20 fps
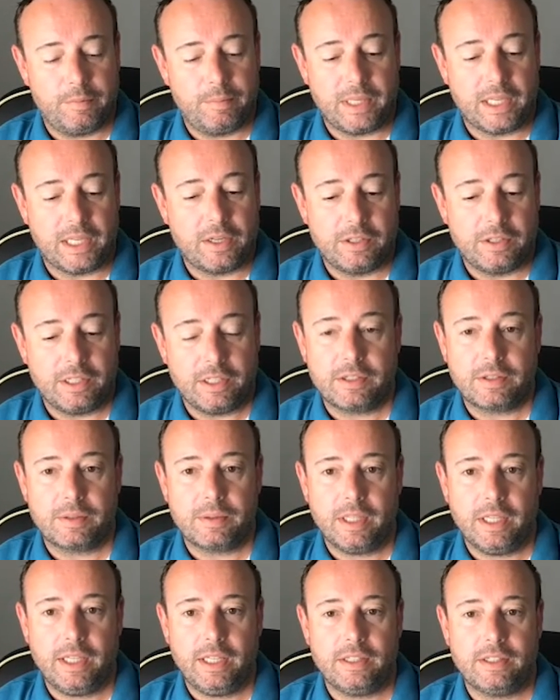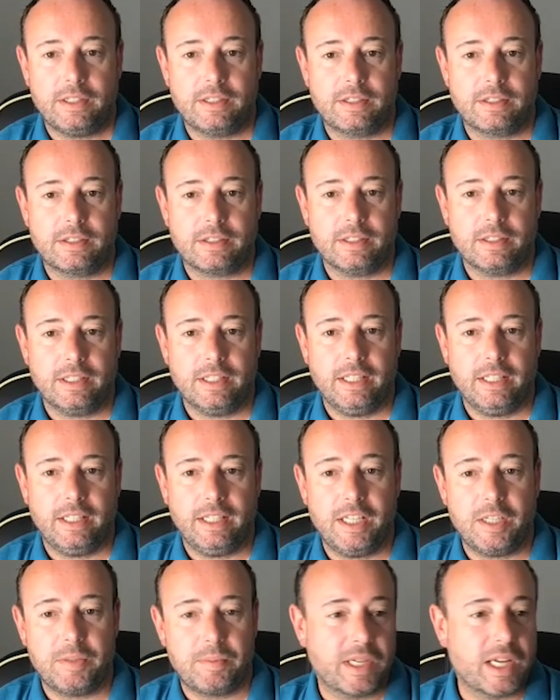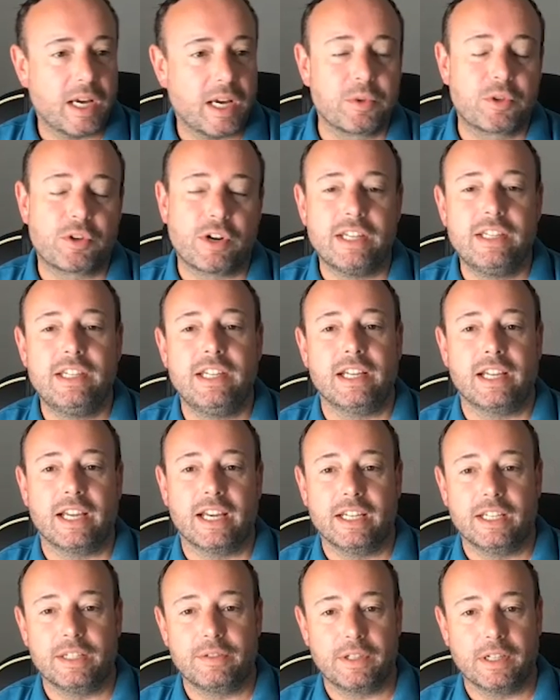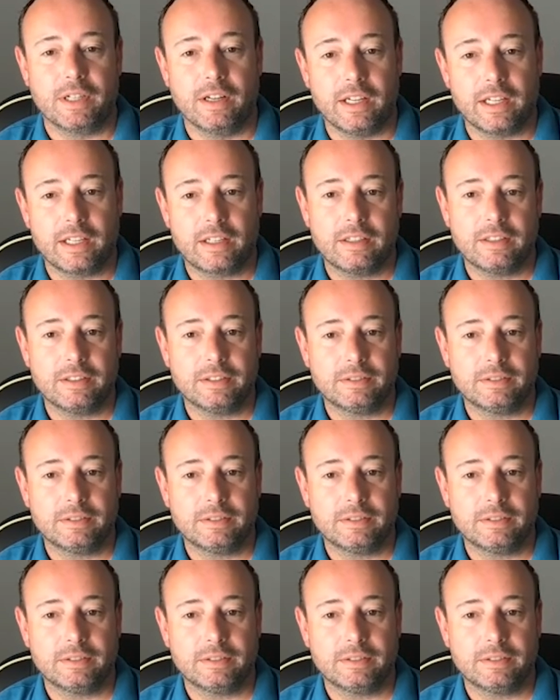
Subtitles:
because it's become trendy again, if you like.